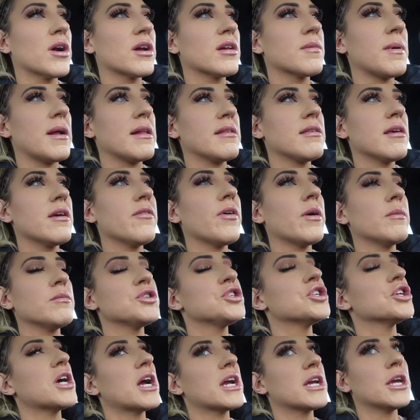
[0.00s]
expensive. I'm
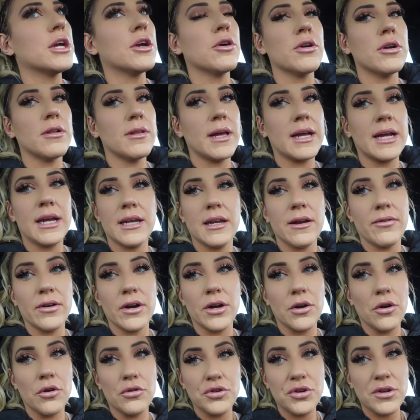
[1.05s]
sure I could go to, like, a
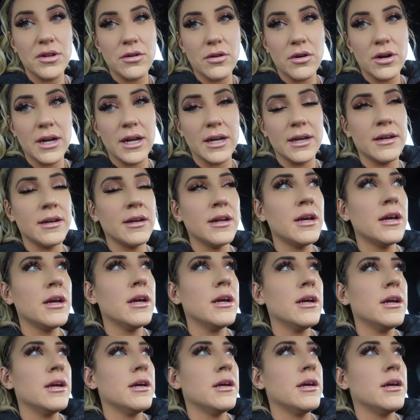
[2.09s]
different grocery store and
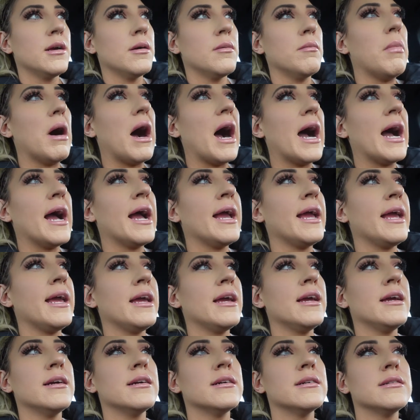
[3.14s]

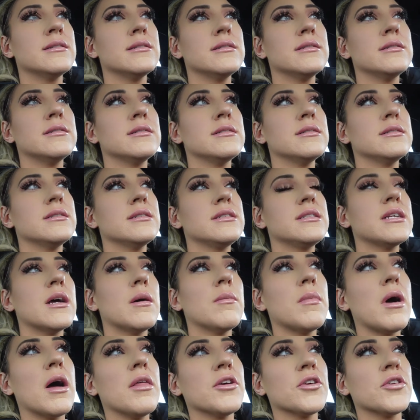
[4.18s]
buy
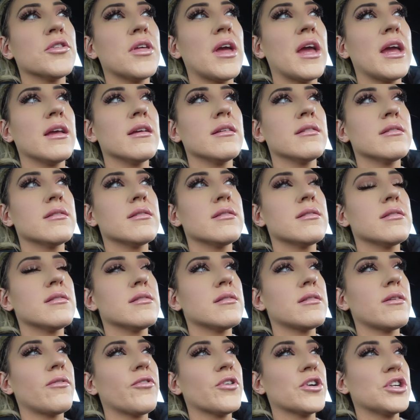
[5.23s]
some other
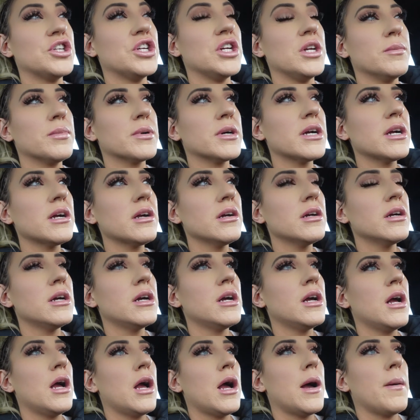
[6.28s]
things for cheaper.
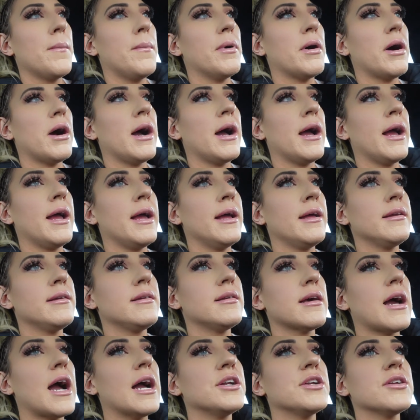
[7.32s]

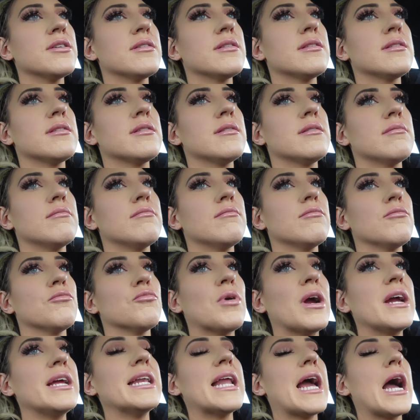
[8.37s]
But I just
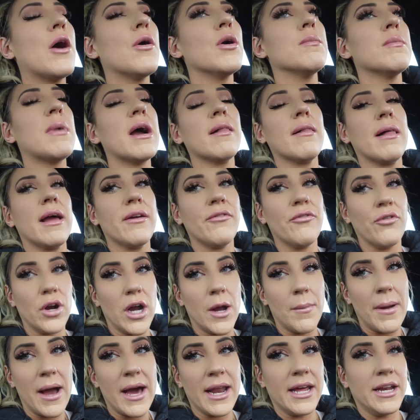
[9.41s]
right now in my life where
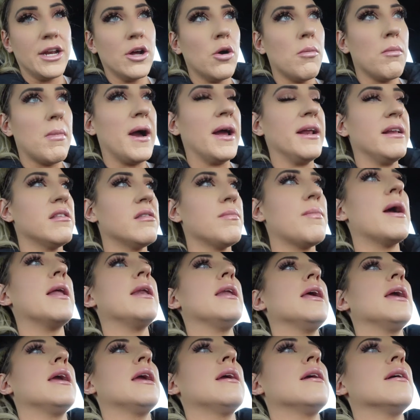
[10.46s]
I'm at, I don't mind
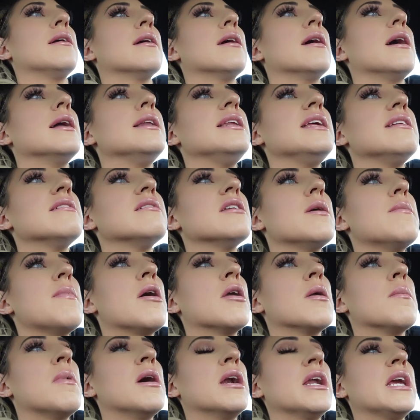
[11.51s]
spending a decent
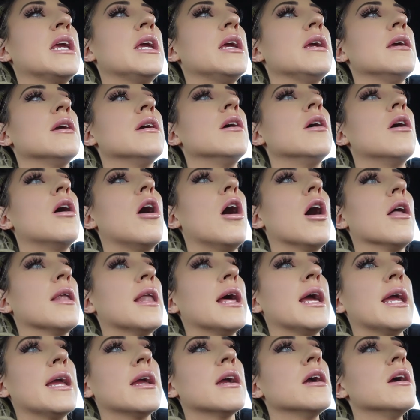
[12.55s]
amount of money on
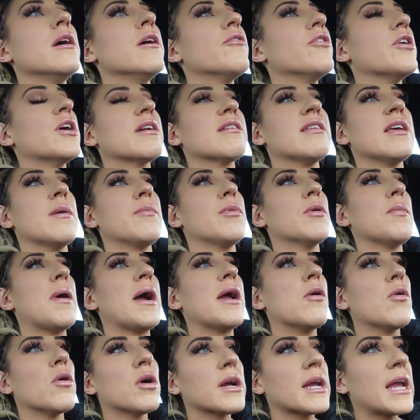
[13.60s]
like, for example,
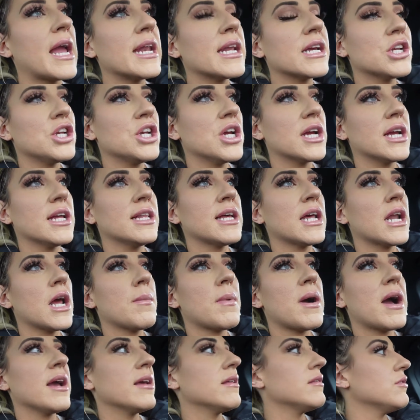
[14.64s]
my organic chicken that I
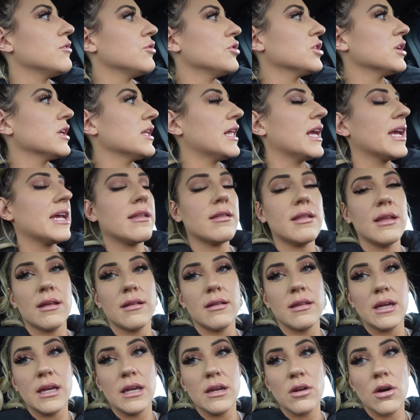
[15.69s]
buy is usually like
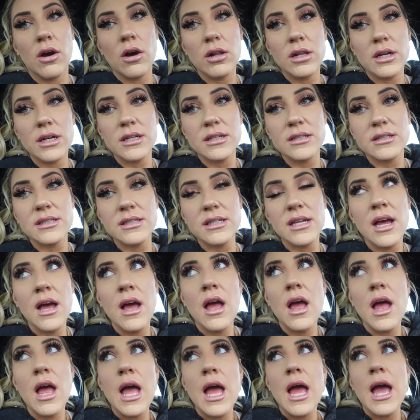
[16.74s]
$16.
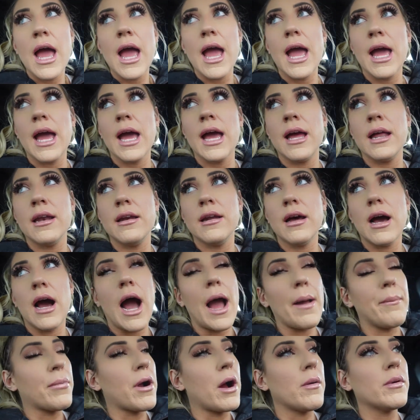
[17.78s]
And
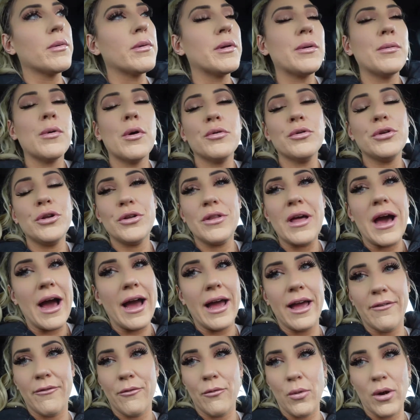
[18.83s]
I probably won't do
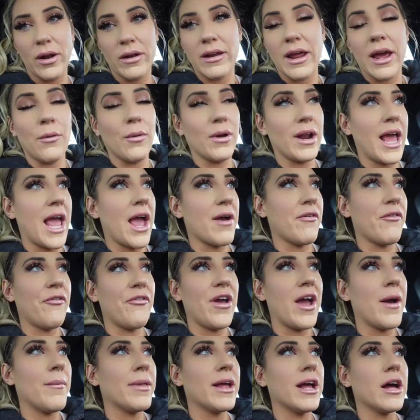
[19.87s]
that if one day when I have a
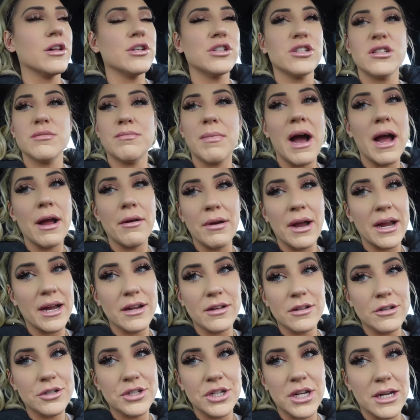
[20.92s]
family, I'll just buy
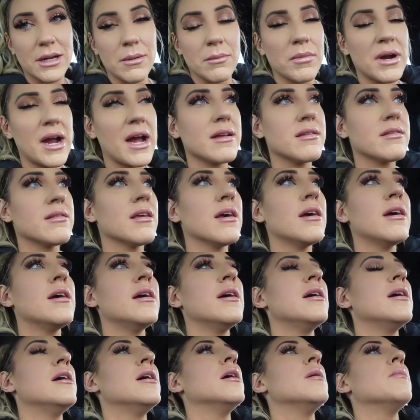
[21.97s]
regular chicken breasts.
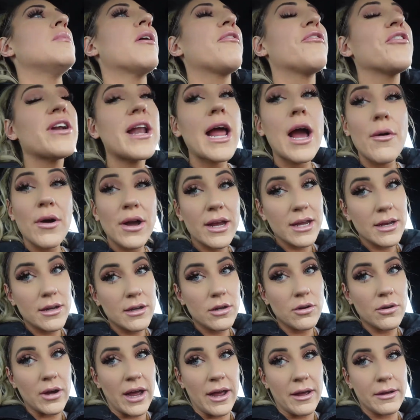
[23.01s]
But for now I can
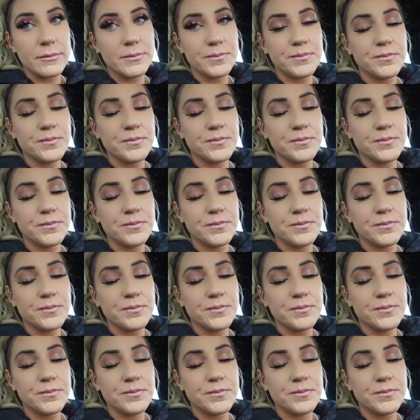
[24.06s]
do it.